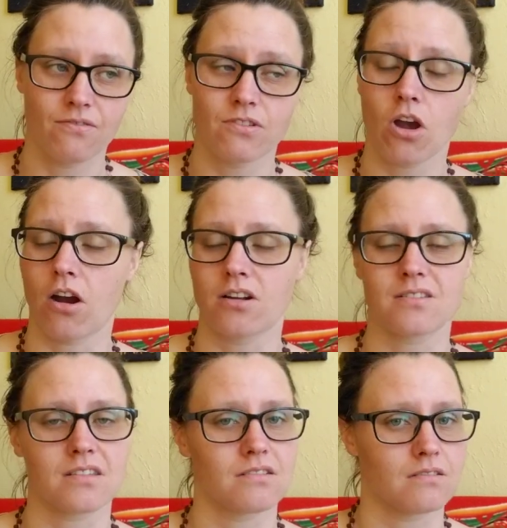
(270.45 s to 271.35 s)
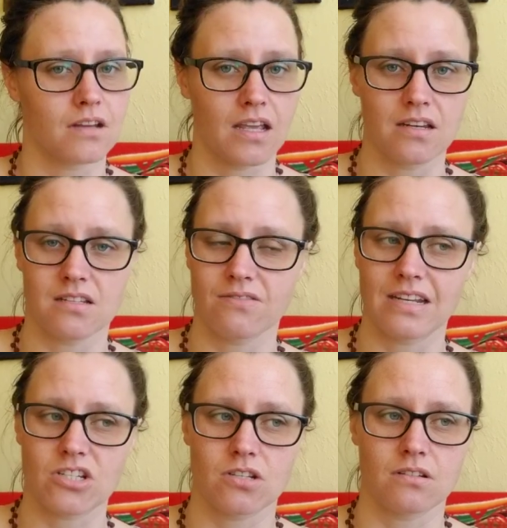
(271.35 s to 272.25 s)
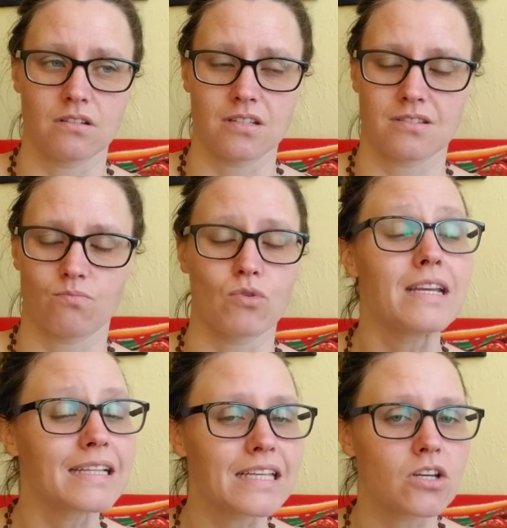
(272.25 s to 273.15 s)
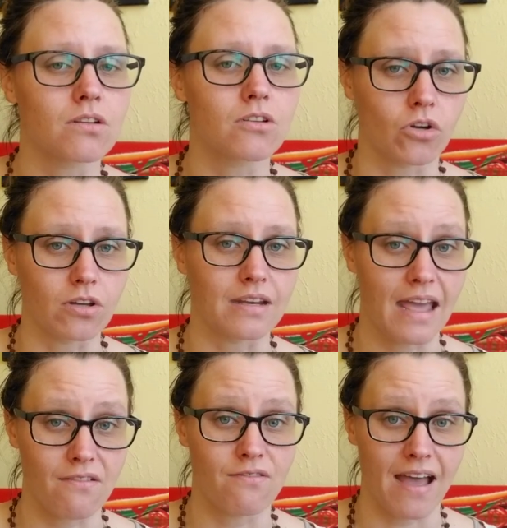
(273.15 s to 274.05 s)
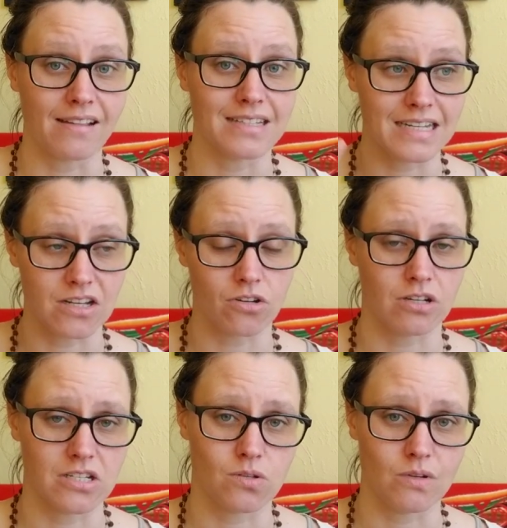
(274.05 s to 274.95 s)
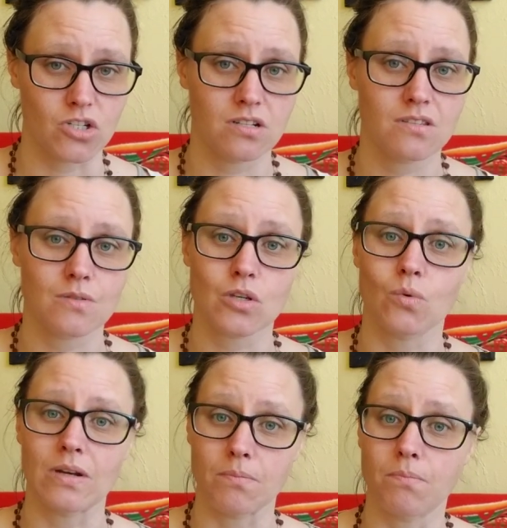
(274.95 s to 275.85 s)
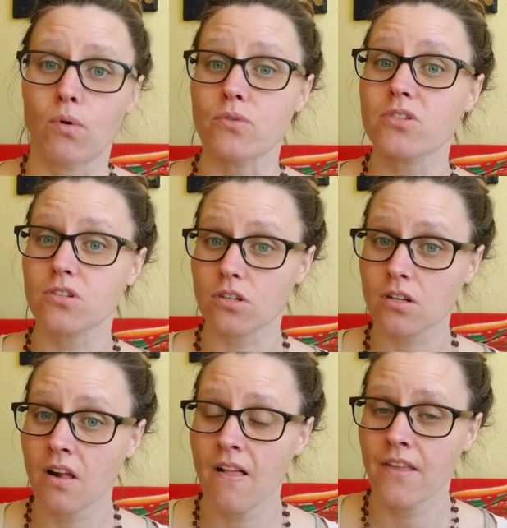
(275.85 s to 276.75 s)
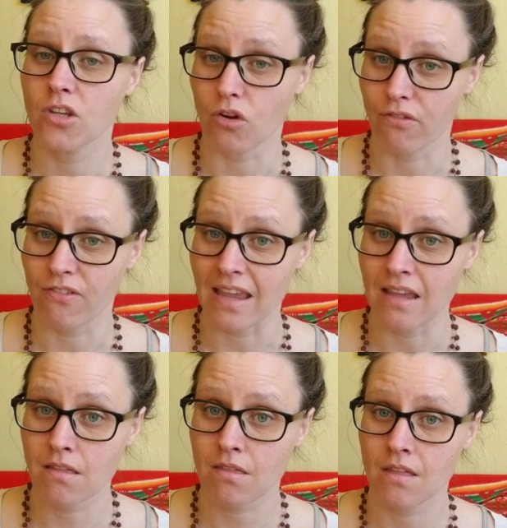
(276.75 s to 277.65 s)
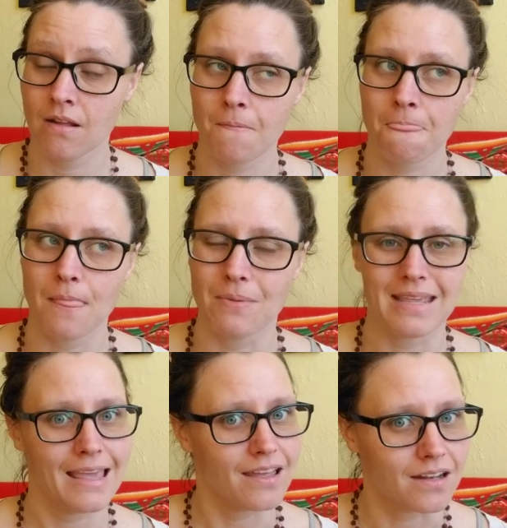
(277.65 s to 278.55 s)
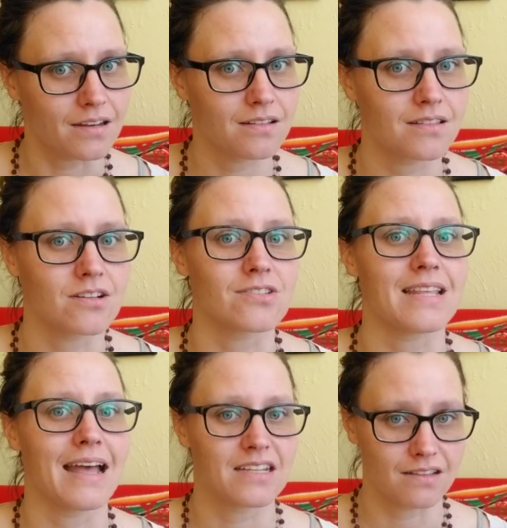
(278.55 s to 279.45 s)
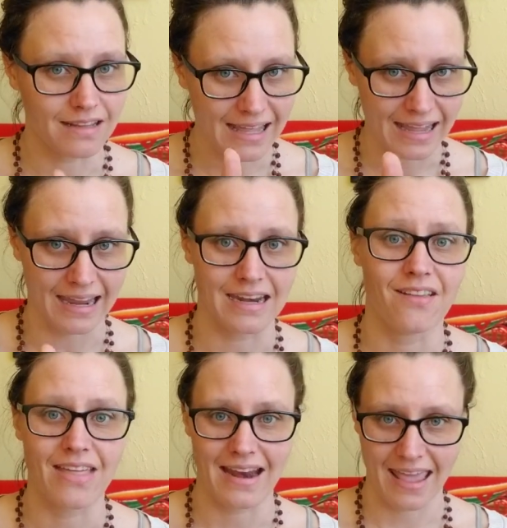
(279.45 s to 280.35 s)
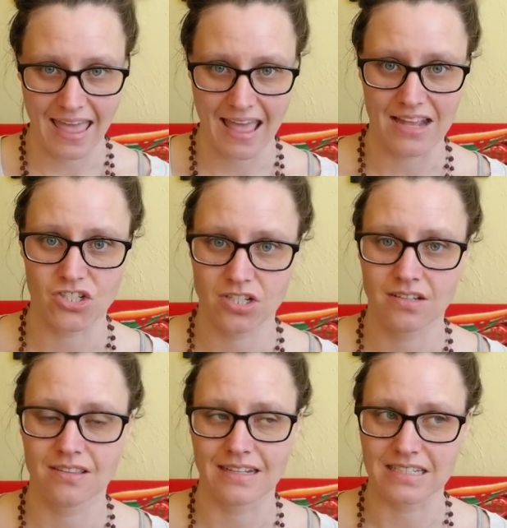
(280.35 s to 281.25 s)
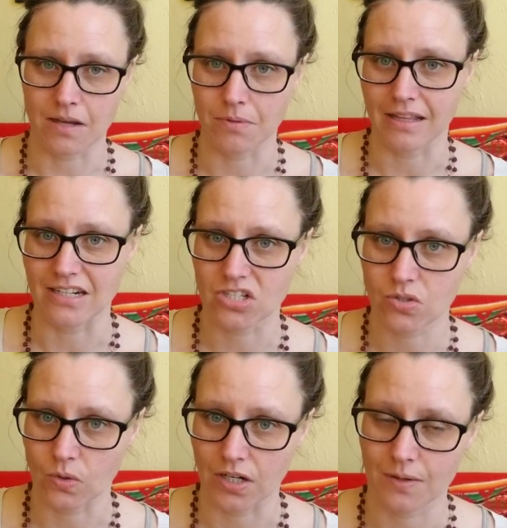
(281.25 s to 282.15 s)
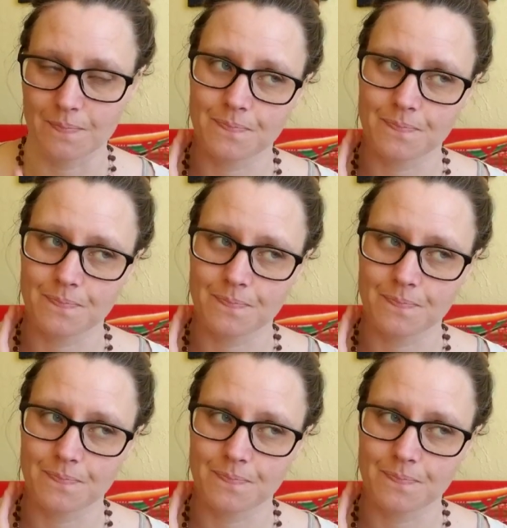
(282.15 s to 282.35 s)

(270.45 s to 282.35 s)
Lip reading: Cards and divination is really good at validating your intuition. So it's a good way to bolster your faith. But again, there's that line, that edge, that double-edged sword.